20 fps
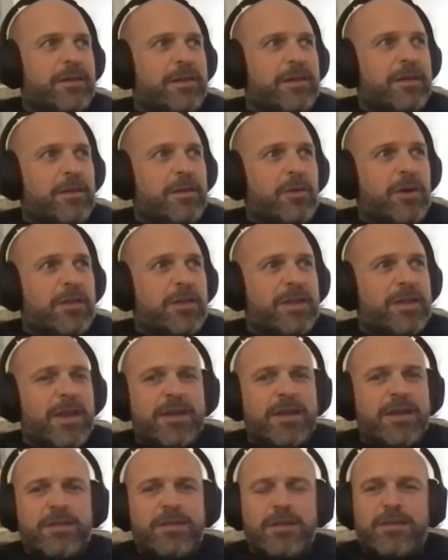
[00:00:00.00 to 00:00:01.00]
know, at
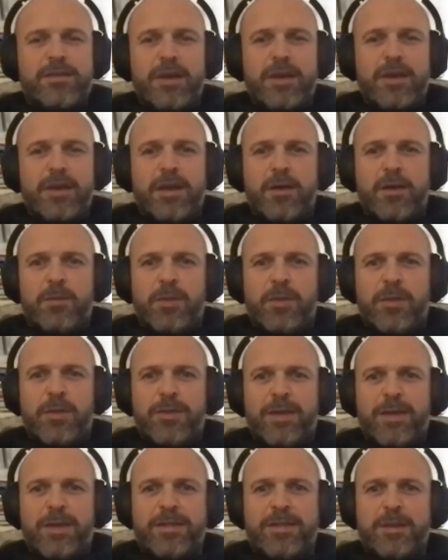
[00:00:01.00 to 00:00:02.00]
the end of the day, the
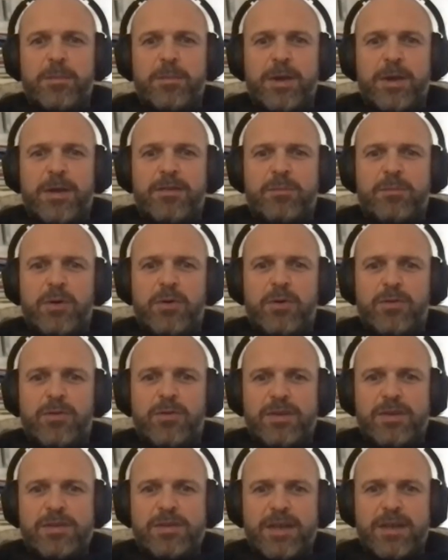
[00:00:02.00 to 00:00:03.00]
thing that matters most
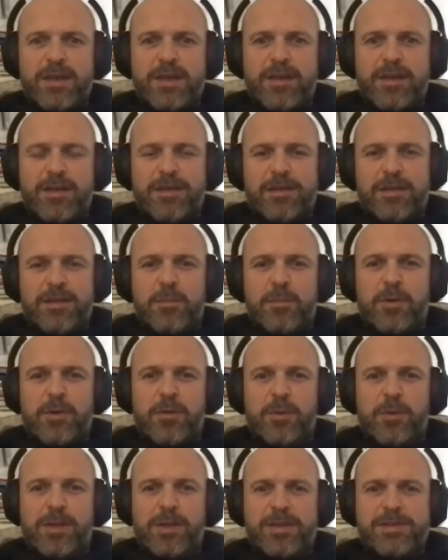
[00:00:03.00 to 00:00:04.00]
is the money
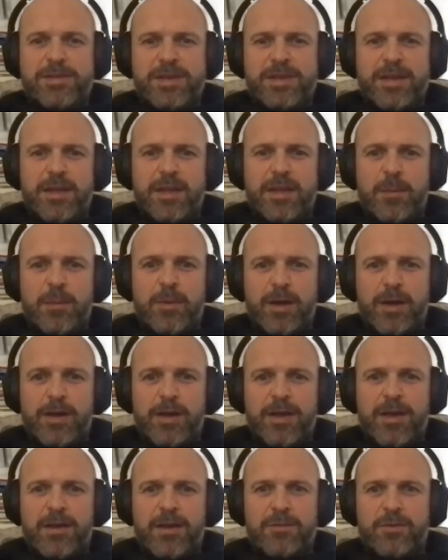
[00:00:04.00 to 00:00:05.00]
when they see it in the bank
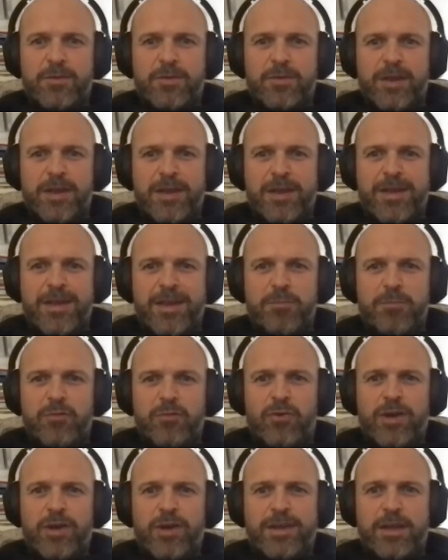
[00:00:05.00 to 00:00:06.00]
account so they can keep
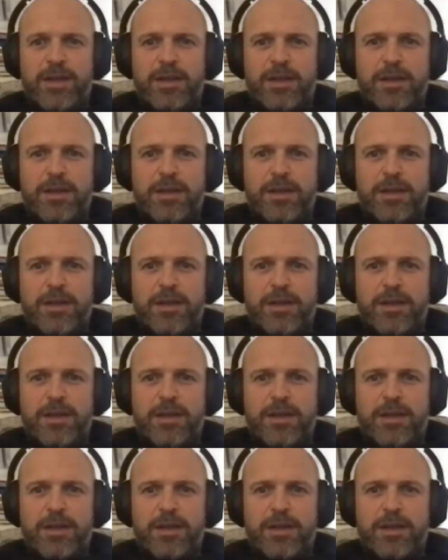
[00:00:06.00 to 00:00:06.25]
trading.